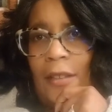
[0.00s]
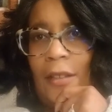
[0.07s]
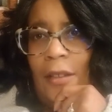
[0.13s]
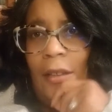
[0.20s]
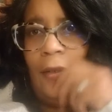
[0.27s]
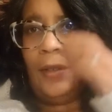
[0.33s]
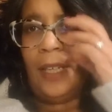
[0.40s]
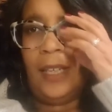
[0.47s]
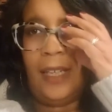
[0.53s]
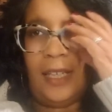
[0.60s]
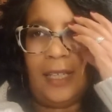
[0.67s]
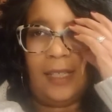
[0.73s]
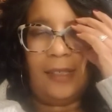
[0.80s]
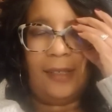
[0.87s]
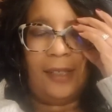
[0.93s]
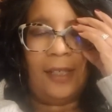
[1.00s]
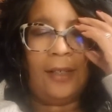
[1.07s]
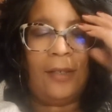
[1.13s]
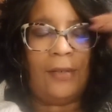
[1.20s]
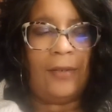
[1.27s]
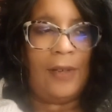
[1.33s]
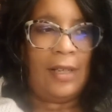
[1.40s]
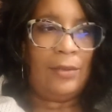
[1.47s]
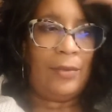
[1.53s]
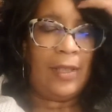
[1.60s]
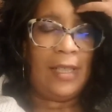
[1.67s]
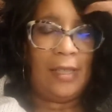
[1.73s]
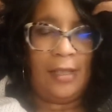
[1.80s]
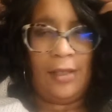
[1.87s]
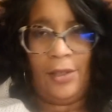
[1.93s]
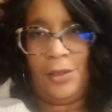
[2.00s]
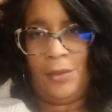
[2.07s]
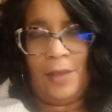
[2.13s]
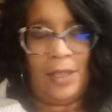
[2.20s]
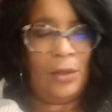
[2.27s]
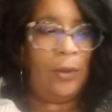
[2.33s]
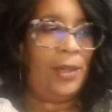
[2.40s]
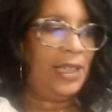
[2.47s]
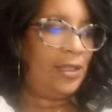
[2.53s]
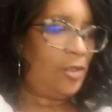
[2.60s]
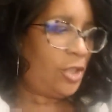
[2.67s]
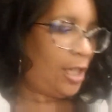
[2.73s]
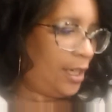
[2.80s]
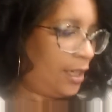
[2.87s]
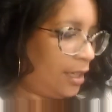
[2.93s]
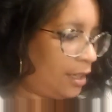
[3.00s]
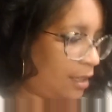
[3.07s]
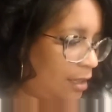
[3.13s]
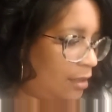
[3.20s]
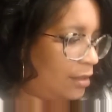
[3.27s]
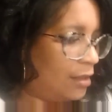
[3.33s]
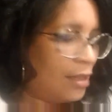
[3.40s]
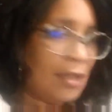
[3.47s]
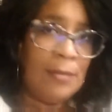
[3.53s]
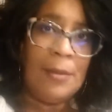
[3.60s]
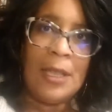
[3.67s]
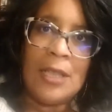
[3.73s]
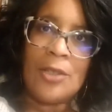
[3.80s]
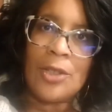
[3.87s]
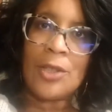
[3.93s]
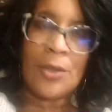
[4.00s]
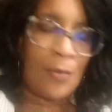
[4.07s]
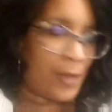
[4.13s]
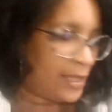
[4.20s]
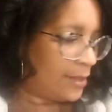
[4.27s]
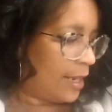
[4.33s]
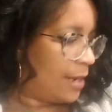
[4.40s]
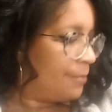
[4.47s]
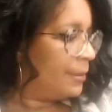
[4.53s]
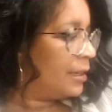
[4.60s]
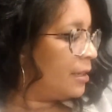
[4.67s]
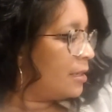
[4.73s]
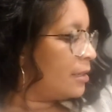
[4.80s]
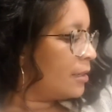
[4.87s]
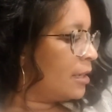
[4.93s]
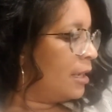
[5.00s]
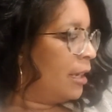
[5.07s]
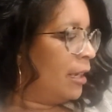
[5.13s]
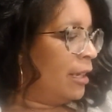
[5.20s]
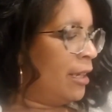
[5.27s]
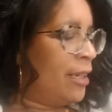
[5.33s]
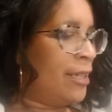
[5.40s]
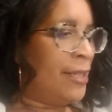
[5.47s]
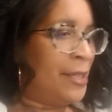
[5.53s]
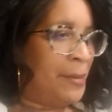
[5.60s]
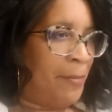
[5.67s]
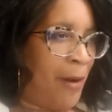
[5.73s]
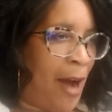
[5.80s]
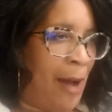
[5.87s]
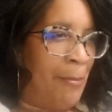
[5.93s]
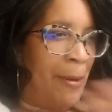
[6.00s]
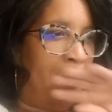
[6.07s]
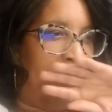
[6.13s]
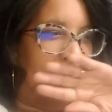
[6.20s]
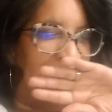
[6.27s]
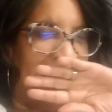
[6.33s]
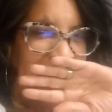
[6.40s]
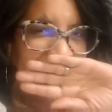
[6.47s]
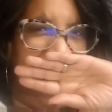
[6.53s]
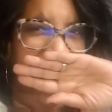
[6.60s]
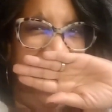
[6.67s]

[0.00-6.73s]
Okay, so I wanted to do a quick check in. I'm not sure what time it is. It's probably